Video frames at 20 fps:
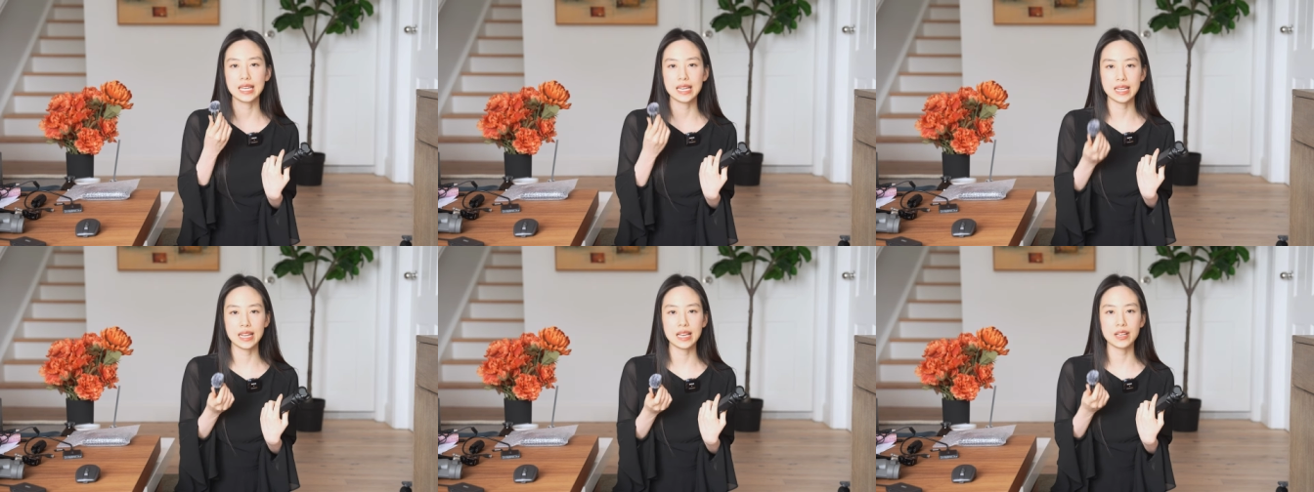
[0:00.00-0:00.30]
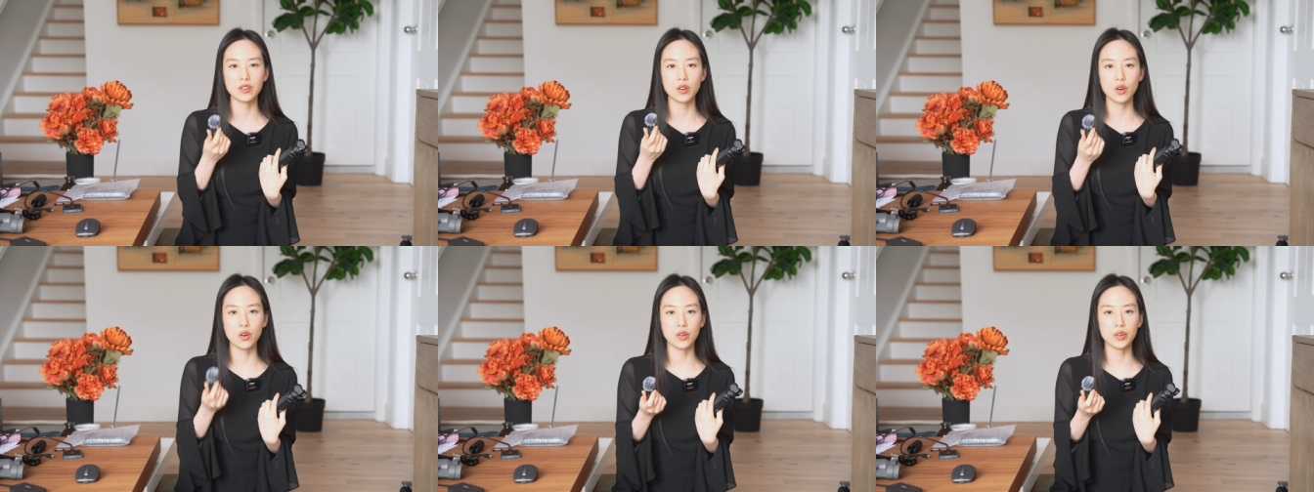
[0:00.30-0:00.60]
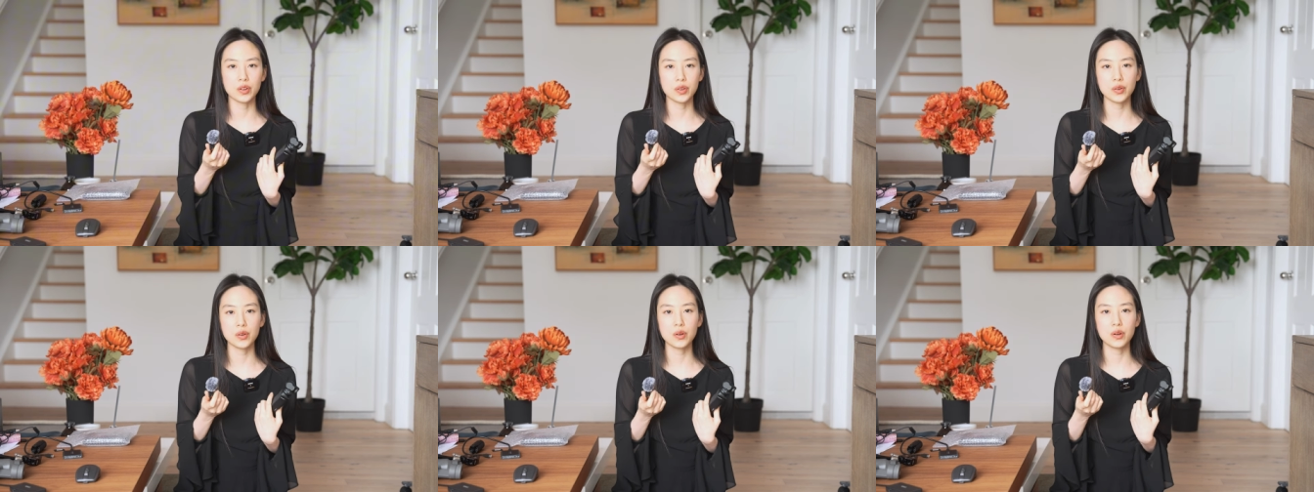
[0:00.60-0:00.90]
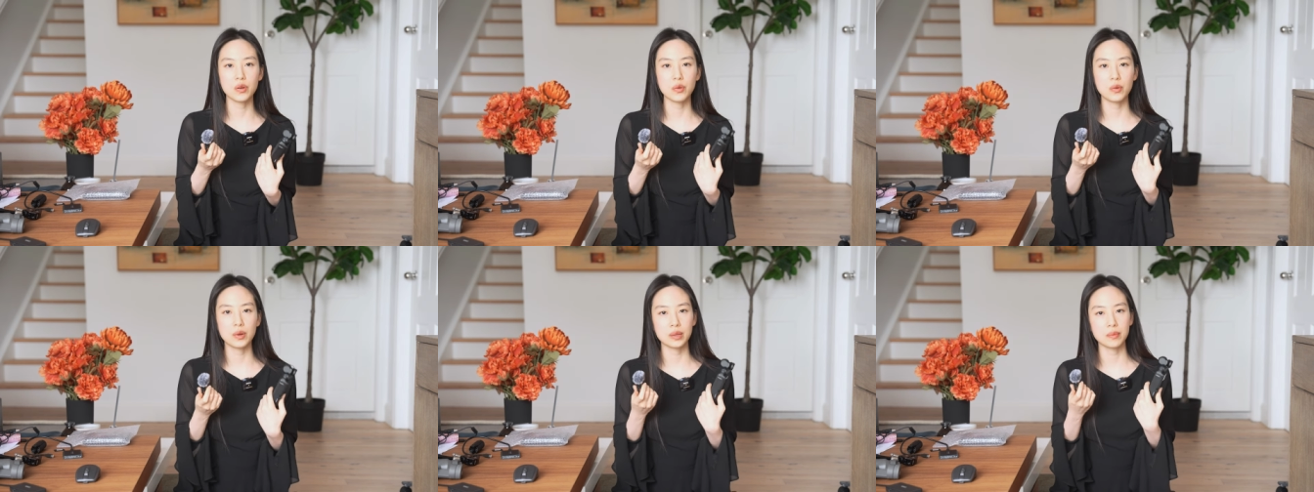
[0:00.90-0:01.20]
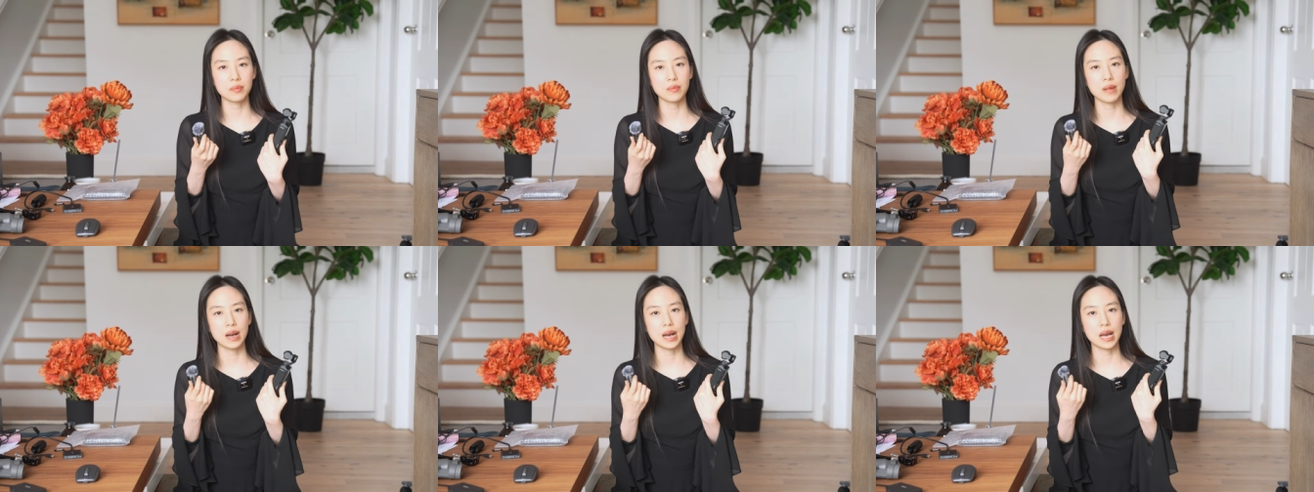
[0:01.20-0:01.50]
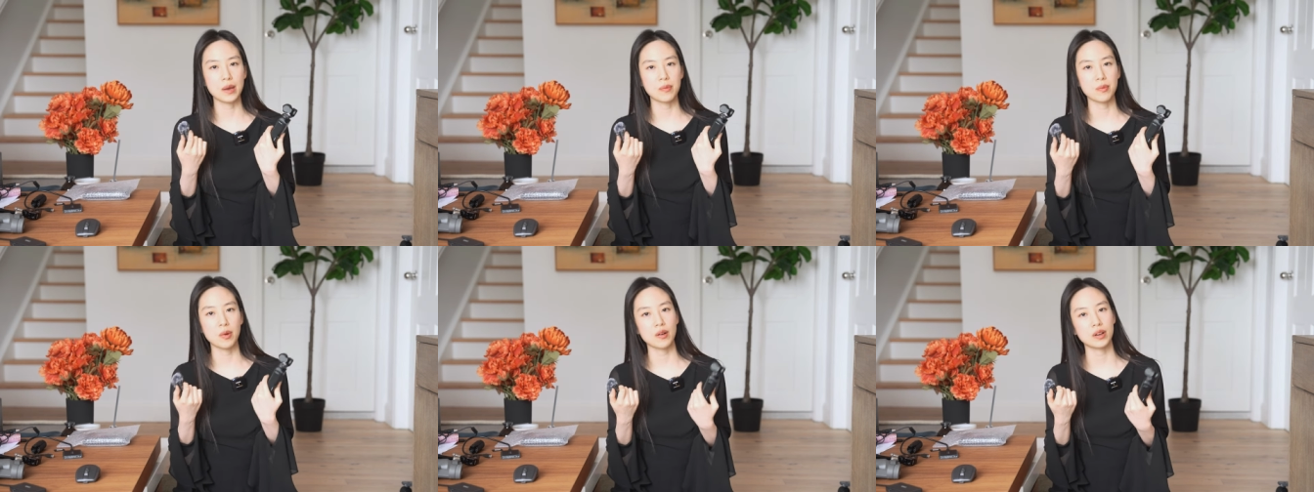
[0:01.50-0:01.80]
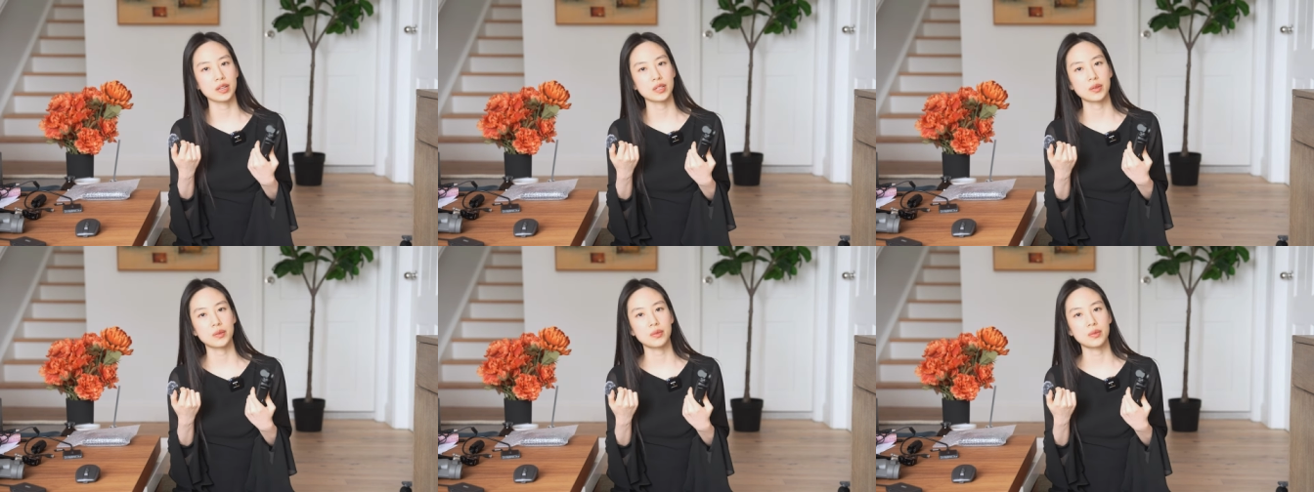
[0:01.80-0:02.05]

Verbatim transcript: connect audio with my Pocket